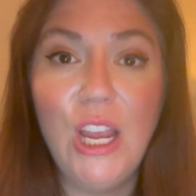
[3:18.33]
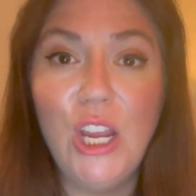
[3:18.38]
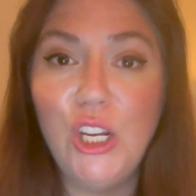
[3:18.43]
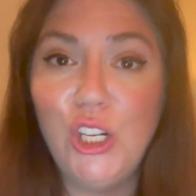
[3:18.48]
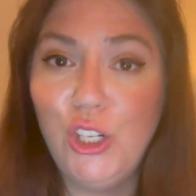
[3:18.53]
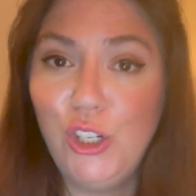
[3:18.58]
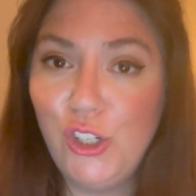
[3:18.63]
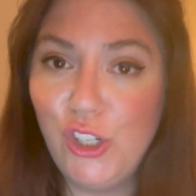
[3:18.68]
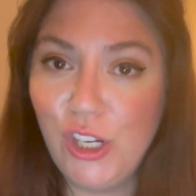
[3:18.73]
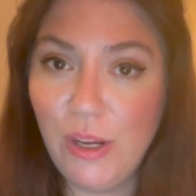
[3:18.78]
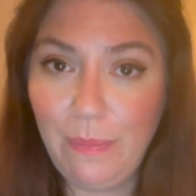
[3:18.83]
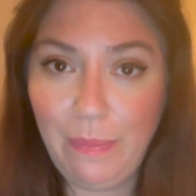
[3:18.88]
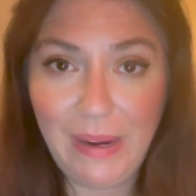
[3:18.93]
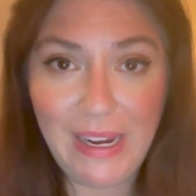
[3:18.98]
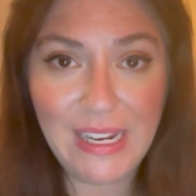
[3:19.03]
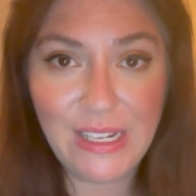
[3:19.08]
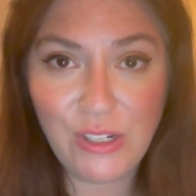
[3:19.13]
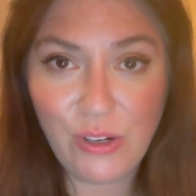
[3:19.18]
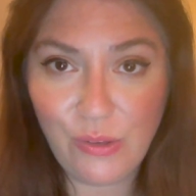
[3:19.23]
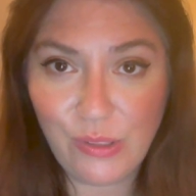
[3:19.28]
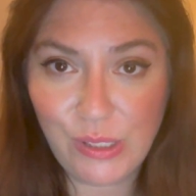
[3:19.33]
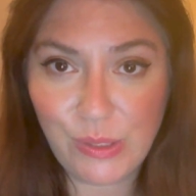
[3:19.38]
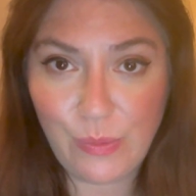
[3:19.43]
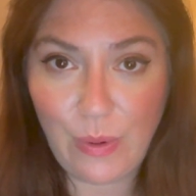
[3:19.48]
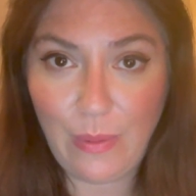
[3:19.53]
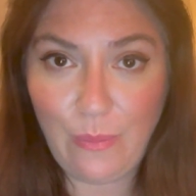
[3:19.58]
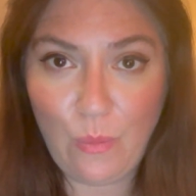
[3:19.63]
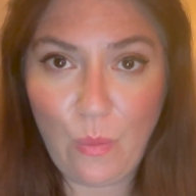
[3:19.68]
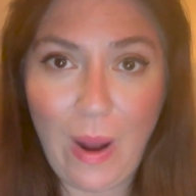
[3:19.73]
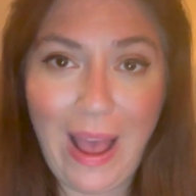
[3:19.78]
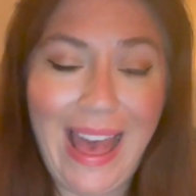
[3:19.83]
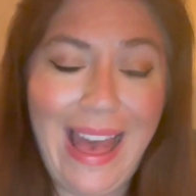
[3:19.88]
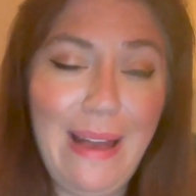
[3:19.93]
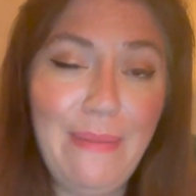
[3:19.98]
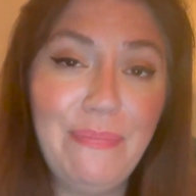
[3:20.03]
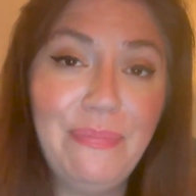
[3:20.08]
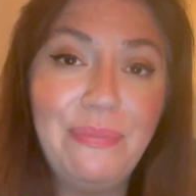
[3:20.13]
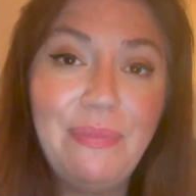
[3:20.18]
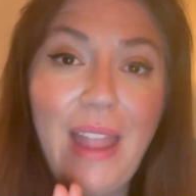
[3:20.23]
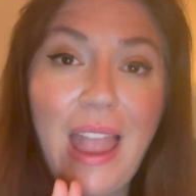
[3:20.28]
You should be in your swimwear.
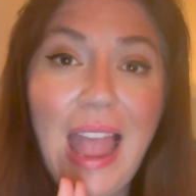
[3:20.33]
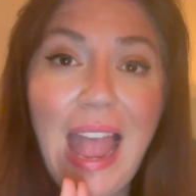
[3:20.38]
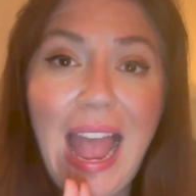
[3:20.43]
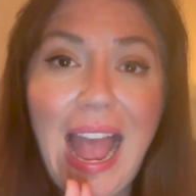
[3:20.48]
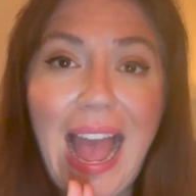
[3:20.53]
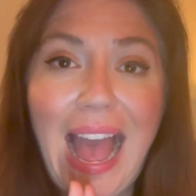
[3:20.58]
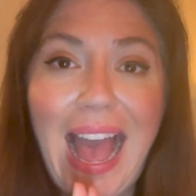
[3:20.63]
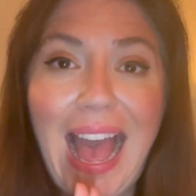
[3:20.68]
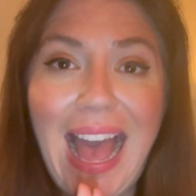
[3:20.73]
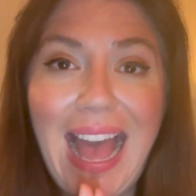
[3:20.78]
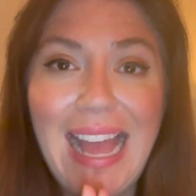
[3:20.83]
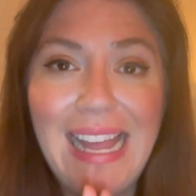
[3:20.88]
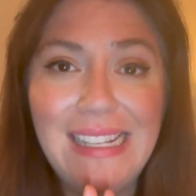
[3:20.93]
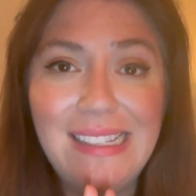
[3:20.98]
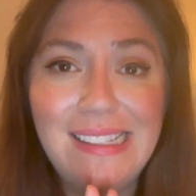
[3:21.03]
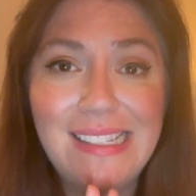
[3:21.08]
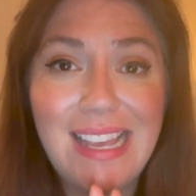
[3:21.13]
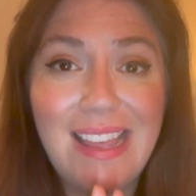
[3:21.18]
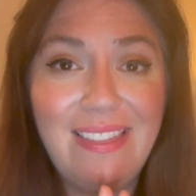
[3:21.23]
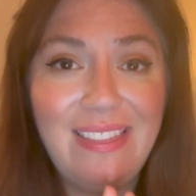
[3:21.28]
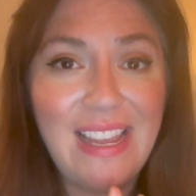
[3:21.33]
And